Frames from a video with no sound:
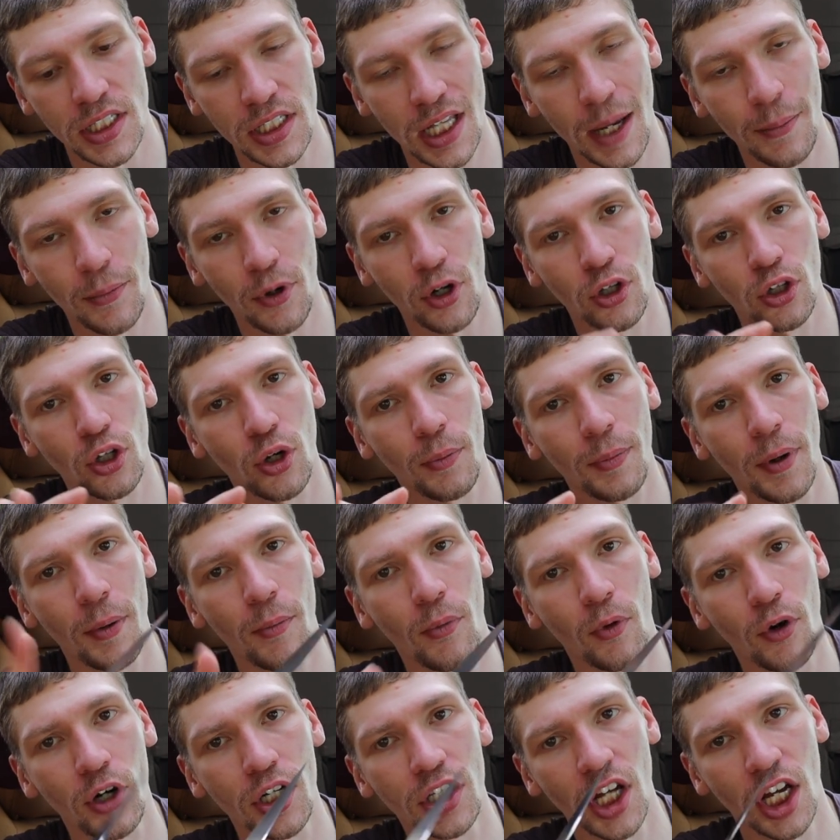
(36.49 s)
Some are a little bit
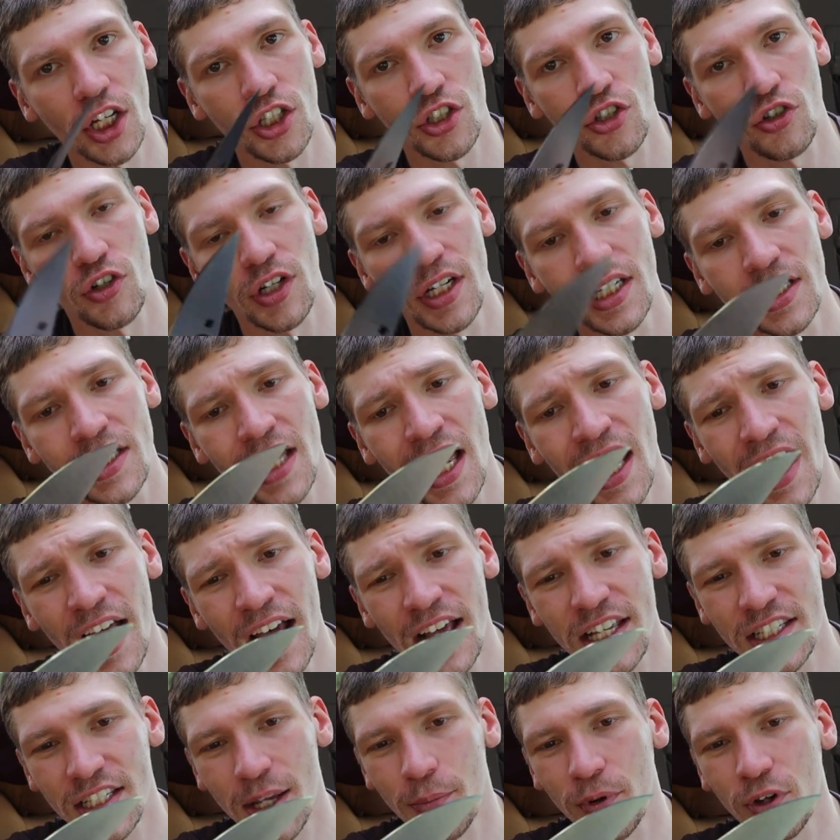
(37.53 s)
more industrious,
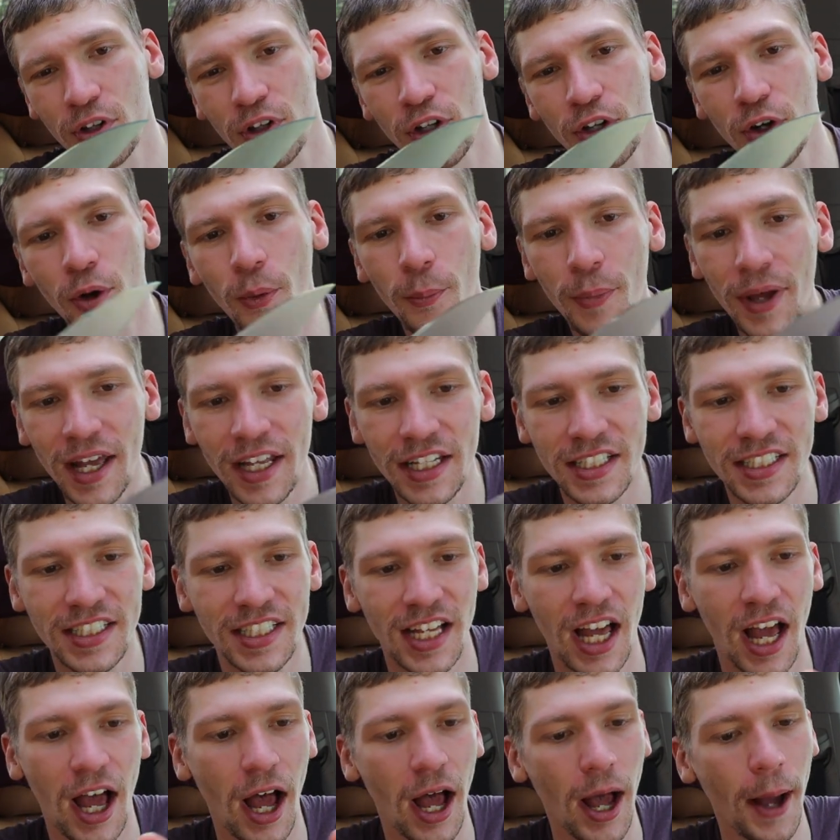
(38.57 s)
some are a little bit
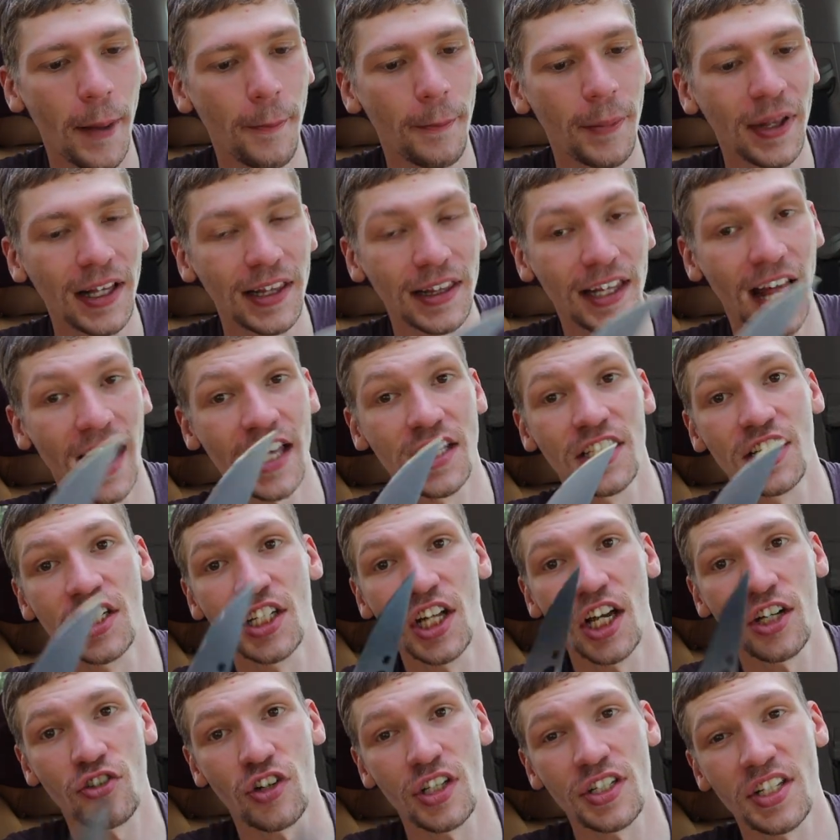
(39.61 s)
um, less
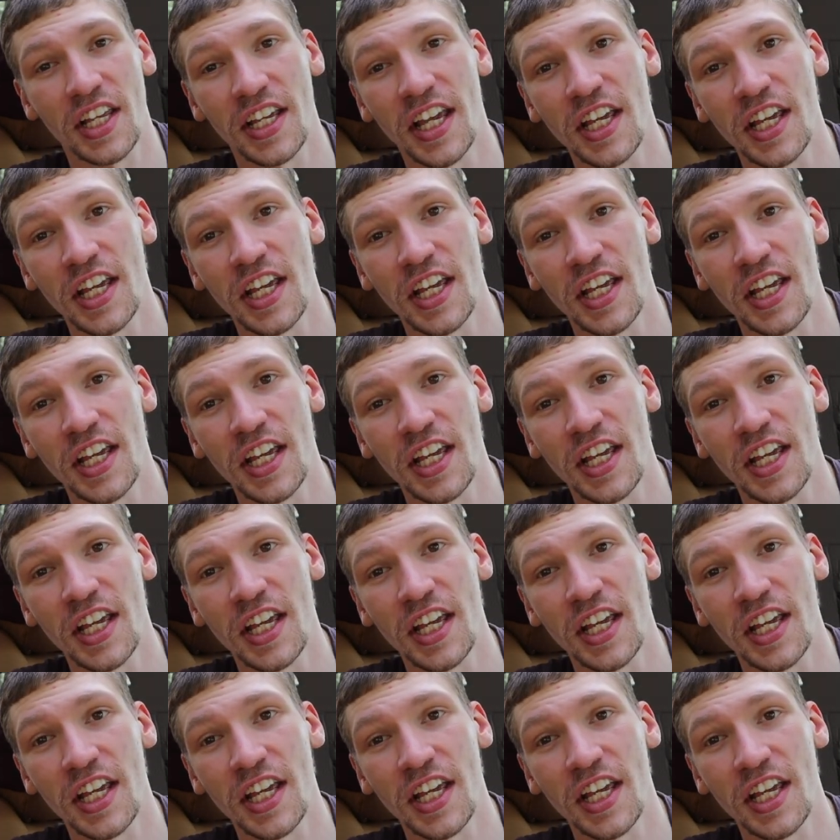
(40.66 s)
industrious.